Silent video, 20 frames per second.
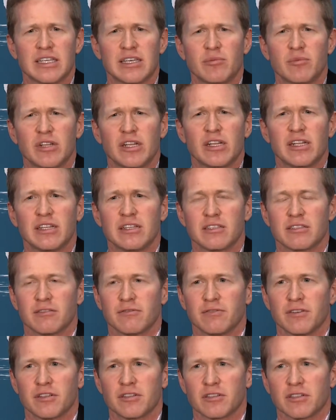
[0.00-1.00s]
deeming it
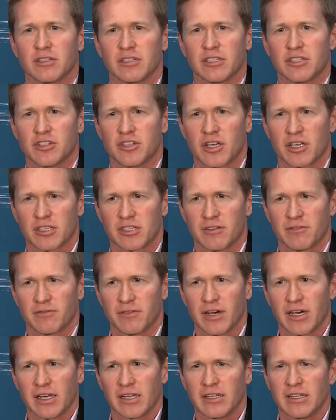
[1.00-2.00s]
insufficiently
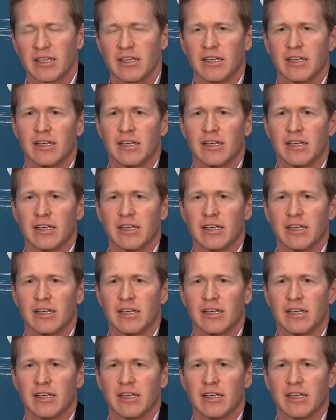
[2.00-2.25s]
justified,